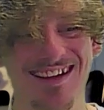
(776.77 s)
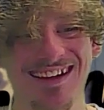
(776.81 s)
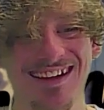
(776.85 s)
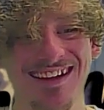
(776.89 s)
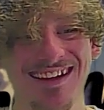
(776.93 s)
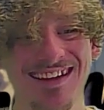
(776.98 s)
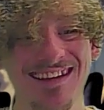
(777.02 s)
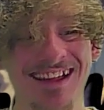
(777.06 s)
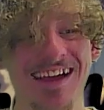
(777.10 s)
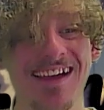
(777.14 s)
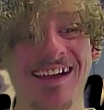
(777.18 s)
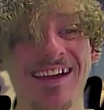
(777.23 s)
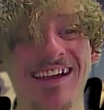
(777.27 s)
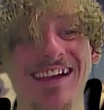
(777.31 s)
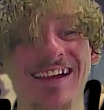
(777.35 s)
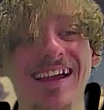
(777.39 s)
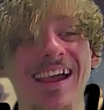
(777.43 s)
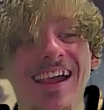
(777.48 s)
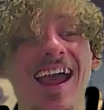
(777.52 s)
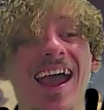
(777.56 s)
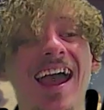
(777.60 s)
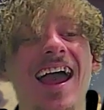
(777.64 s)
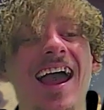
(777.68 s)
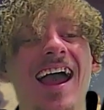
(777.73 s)
they
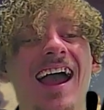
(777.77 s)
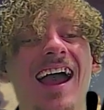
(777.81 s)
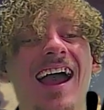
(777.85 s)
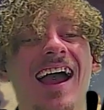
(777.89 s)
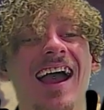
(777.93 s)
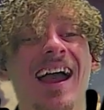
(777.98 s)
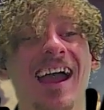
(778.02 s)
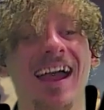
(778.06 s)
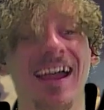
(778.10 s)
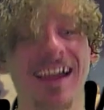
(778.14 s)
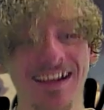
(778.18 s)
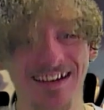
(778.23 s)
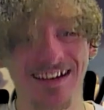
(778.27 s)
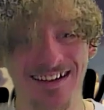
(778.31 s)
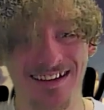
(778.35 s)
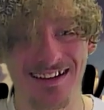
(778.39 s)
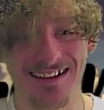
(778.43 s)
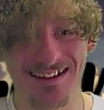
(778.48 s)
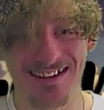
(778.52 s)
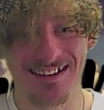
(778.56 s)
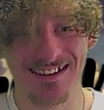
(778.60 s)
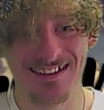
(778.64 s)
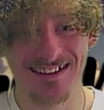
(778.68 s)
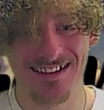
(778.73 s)
hated
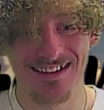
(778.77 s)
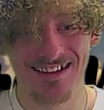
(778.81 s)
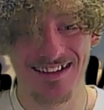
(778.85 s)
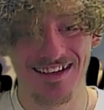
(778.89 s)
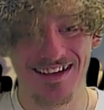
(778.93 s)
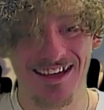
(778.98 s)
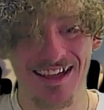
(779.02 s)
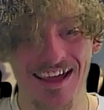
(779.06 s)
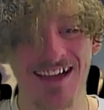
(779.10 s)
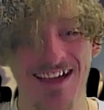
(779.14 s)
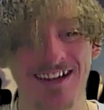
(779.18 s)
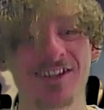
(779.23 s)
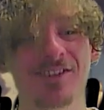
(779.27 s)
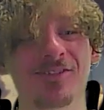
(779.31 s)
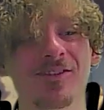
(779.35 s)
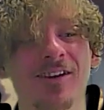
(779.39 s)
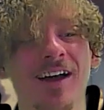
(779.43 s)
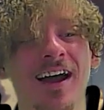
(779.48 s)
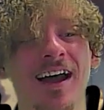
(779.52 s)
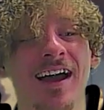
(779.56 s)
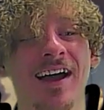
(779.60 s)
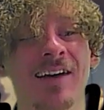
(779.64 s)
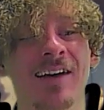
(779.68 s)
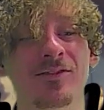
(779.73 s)
it and you
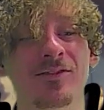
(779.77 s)
have